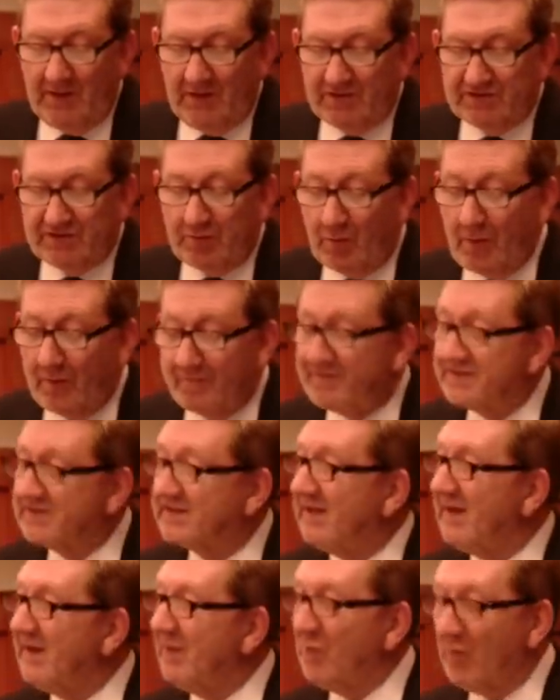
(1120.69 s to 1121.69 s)
So we have
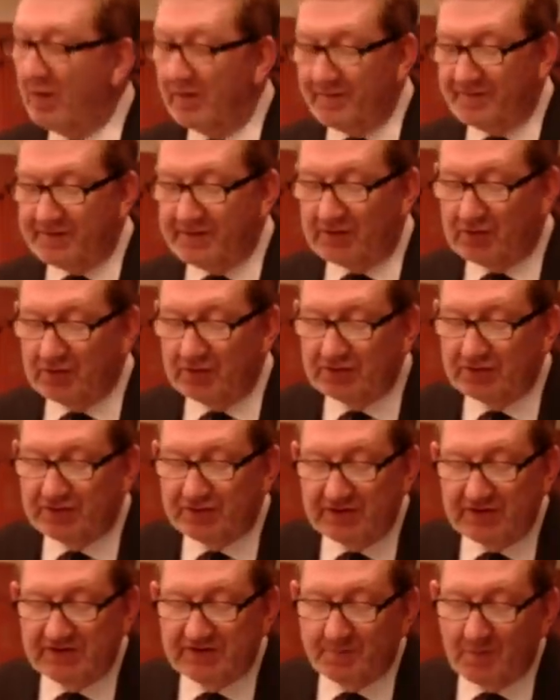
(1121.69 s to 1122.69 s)
seen one of the
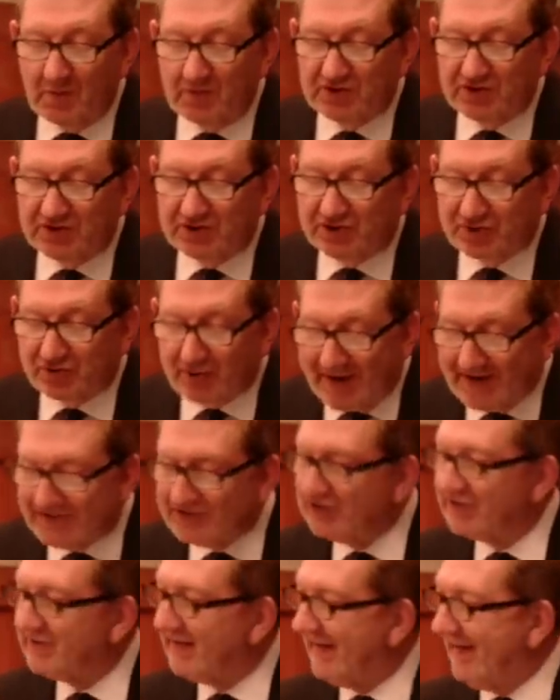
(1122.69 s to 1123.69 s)
country's most
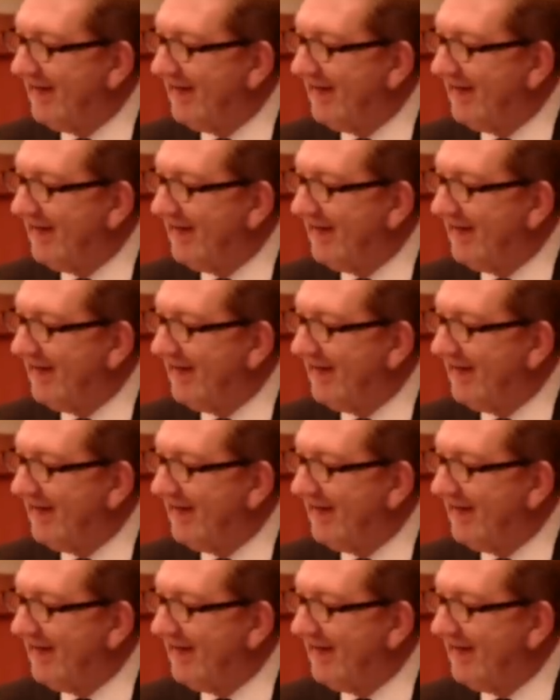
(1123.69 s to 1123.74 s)
treasured